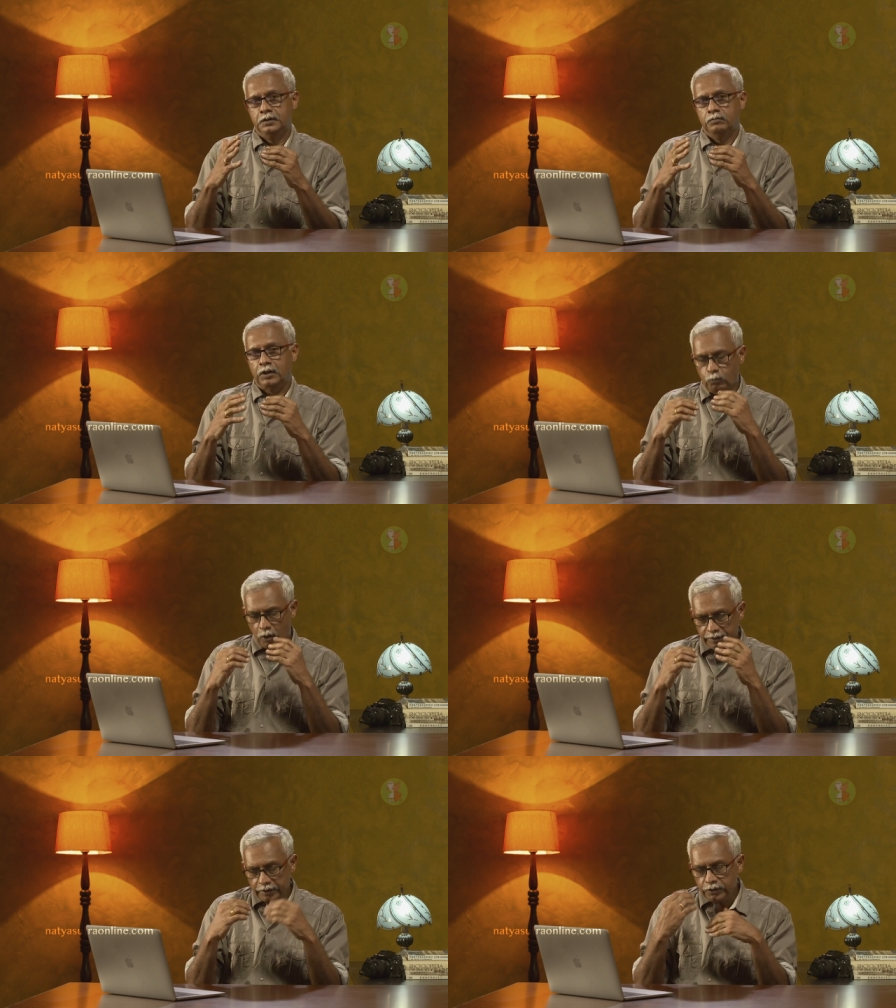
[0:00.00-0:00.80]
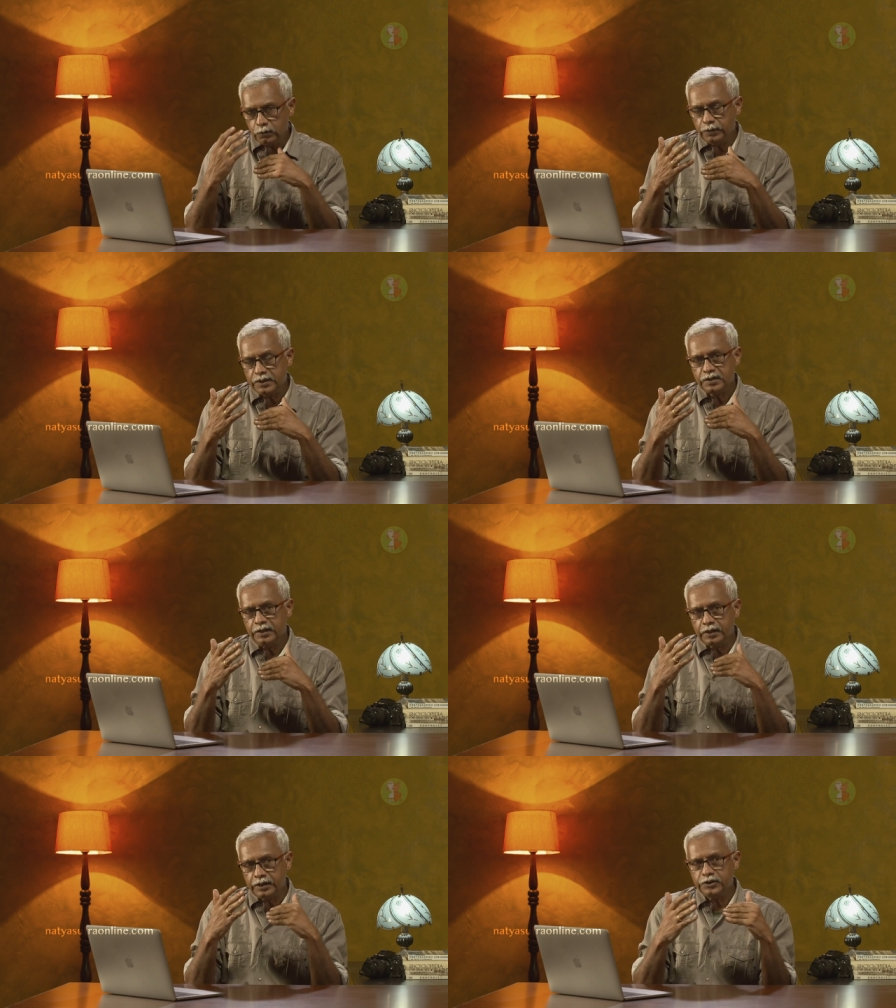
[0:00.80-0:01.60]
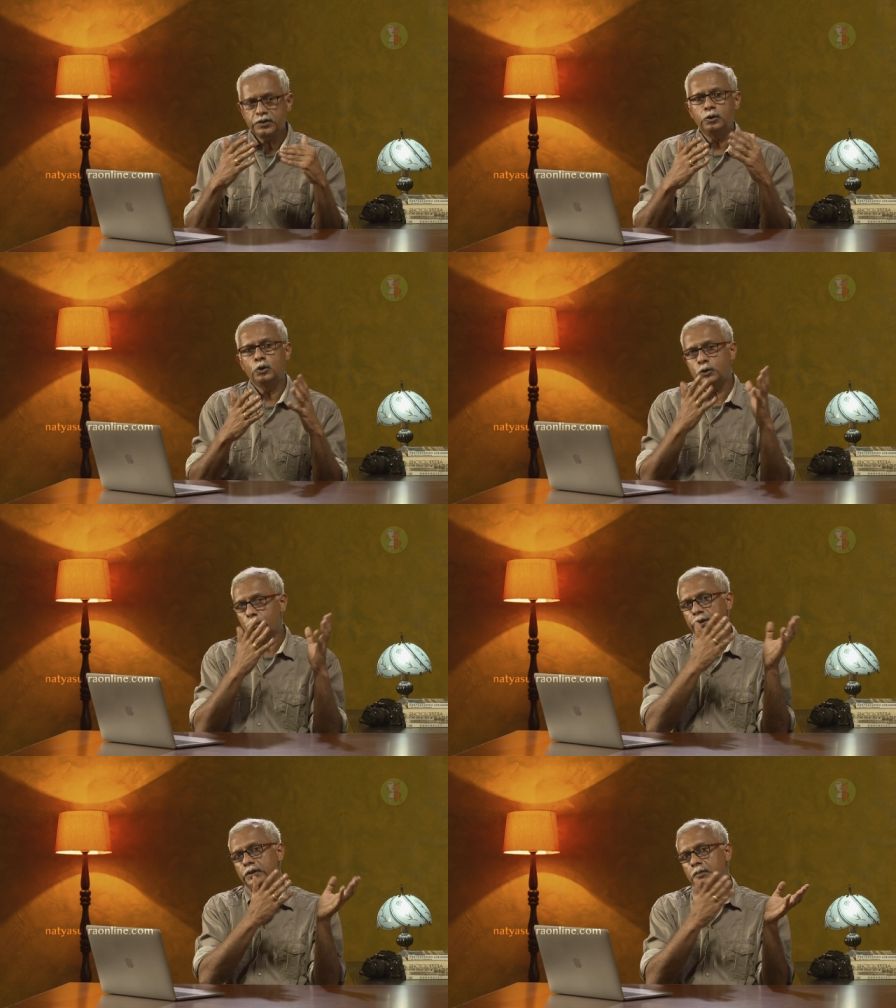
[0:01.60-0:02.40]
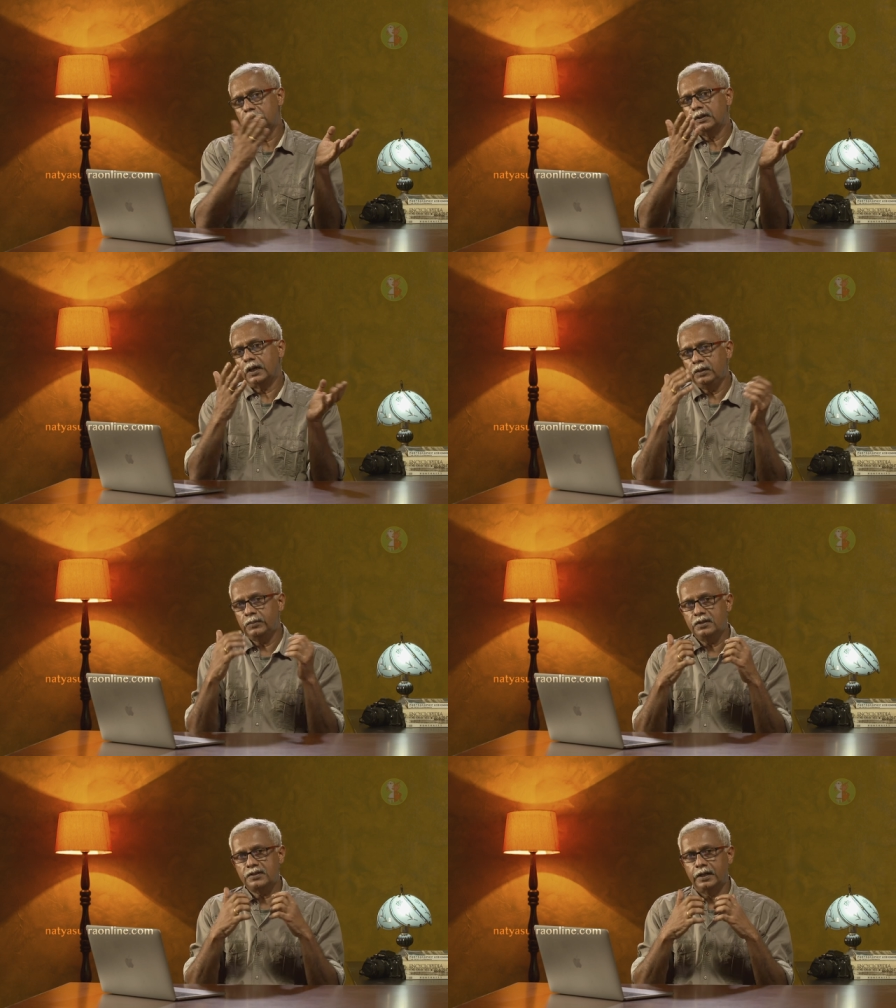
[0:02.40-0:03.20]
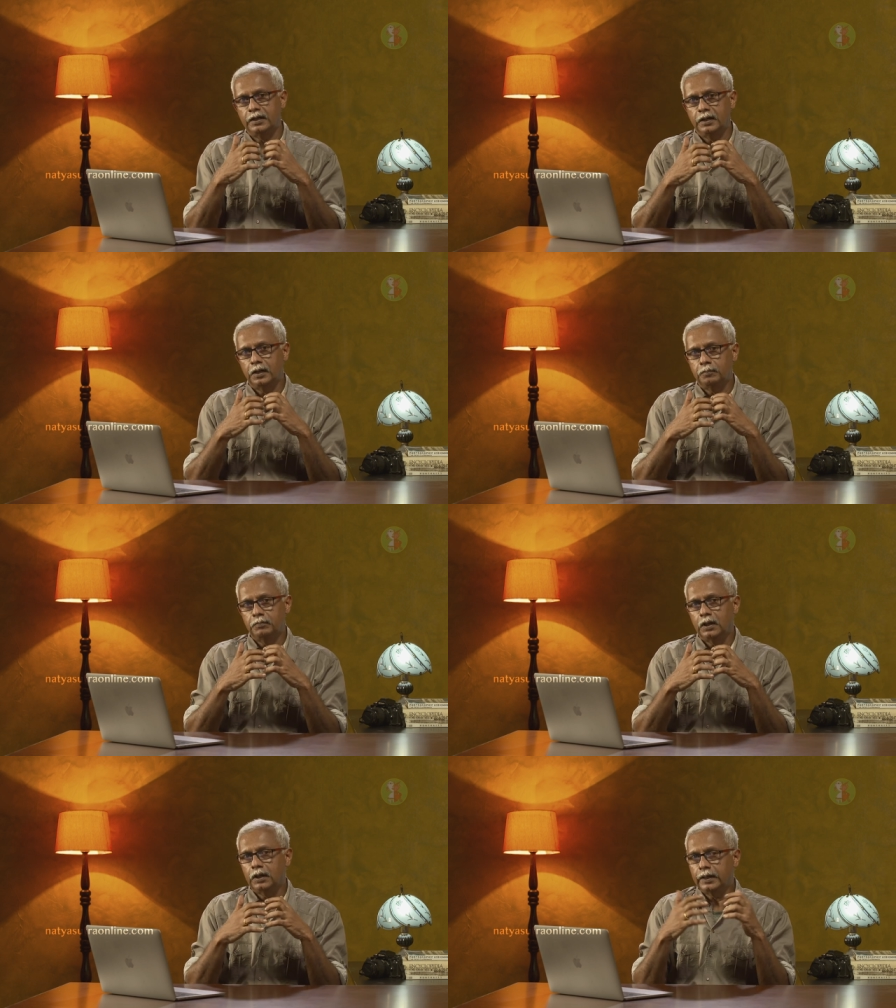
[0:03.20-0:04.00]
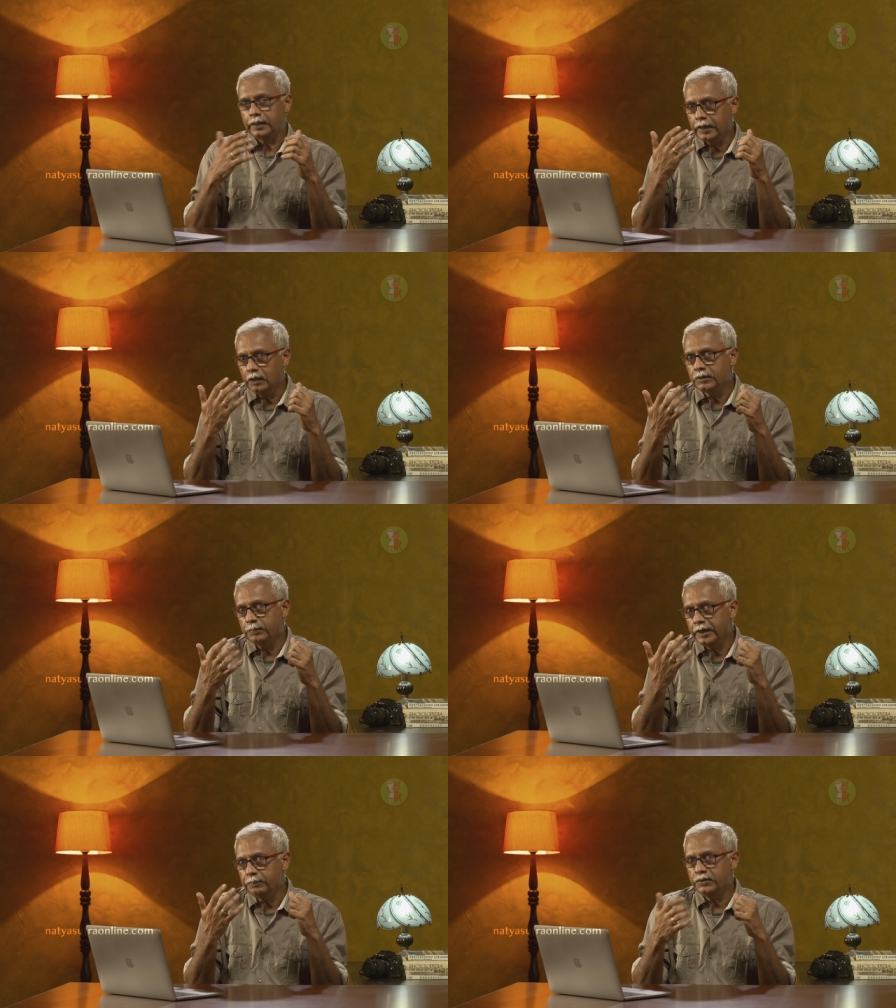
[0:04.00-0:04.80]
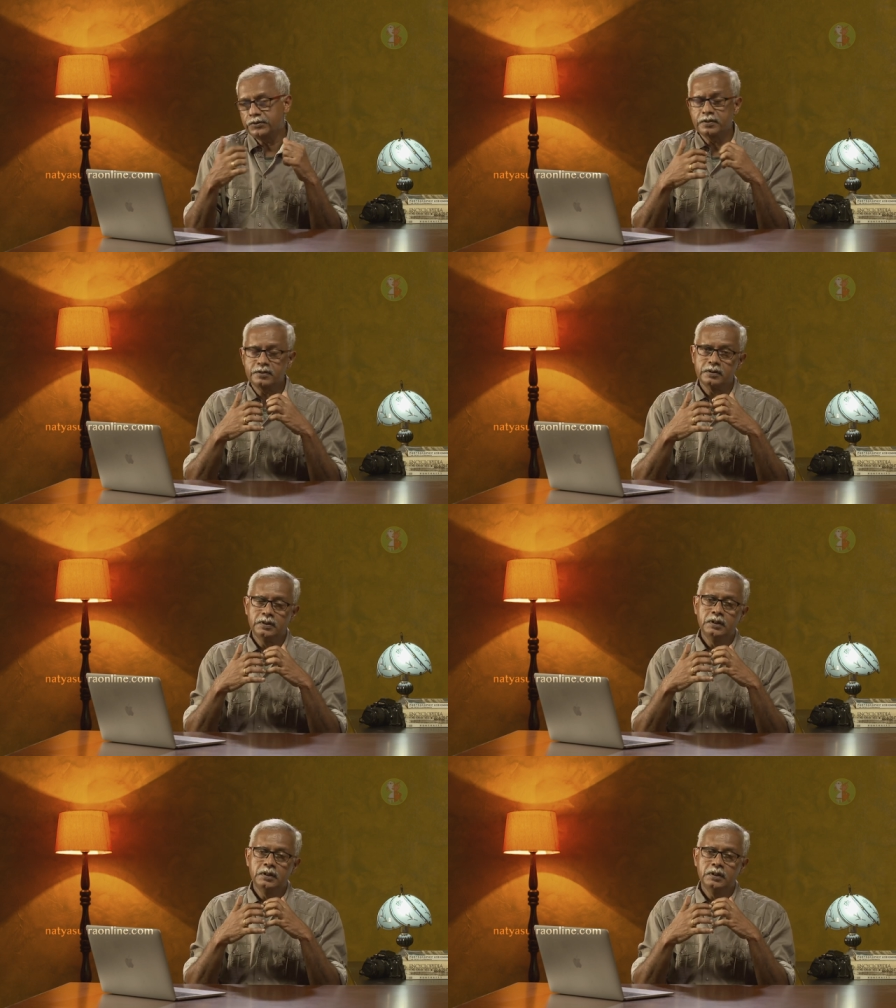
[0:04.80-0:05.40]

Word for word: But what I do is, in addition to showing them animals and help them make pictures,